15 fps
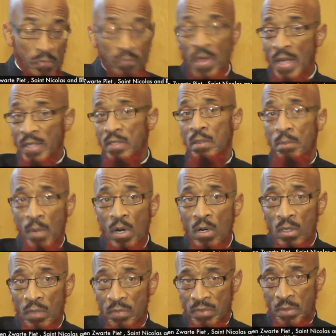In fact, in
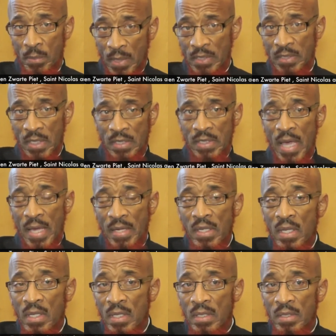America, if somebody did that,
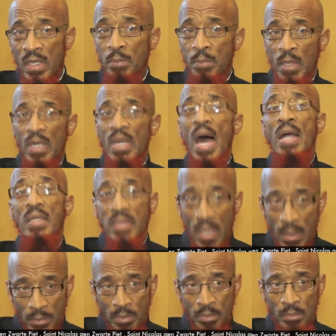they'd be locked
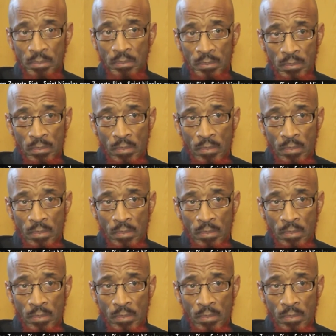up.